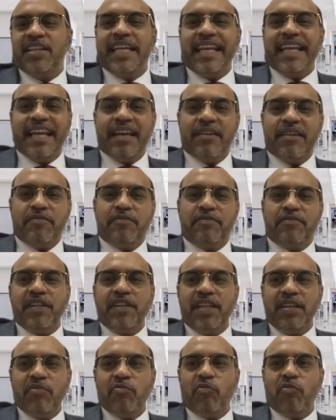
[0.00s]

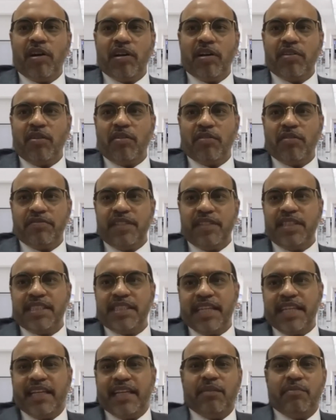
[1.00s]
Every one of these
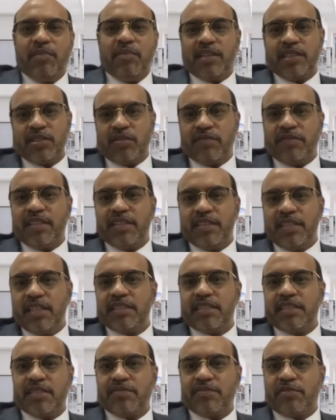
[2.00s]
enablers of the digital
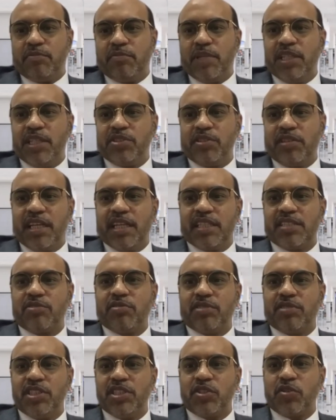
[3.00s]
transformation has
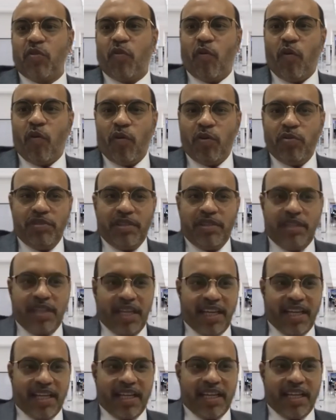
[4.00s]
got its own,
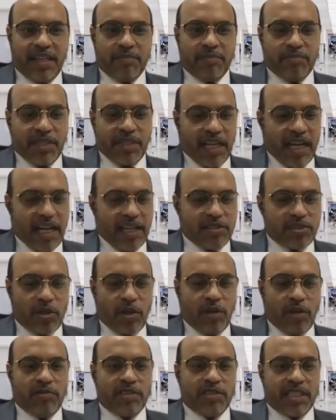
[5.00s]
I
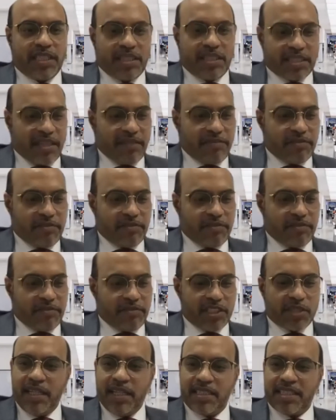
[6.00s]
will say, the
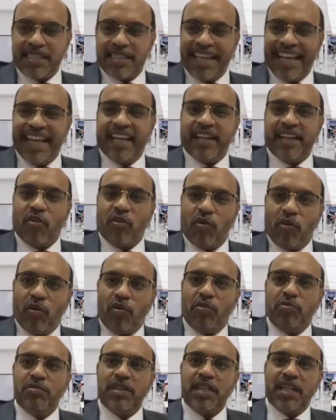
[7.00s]
cyberspace and
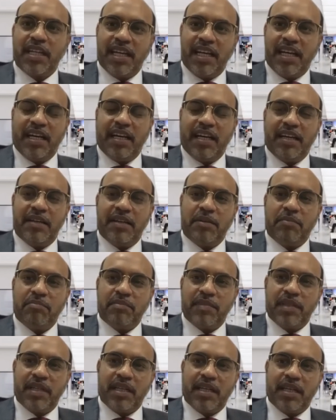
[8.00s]
own
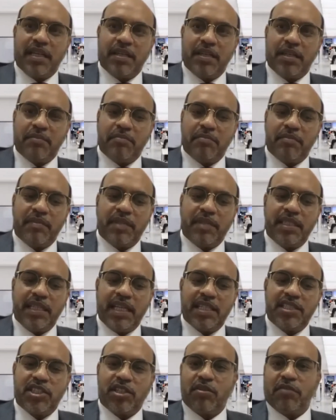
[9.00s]

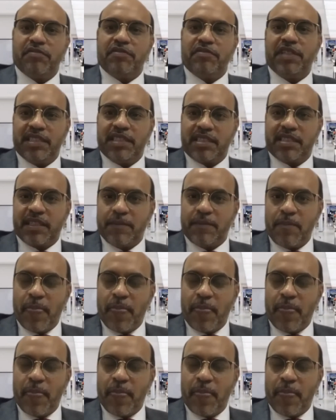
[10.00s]
nature of risk.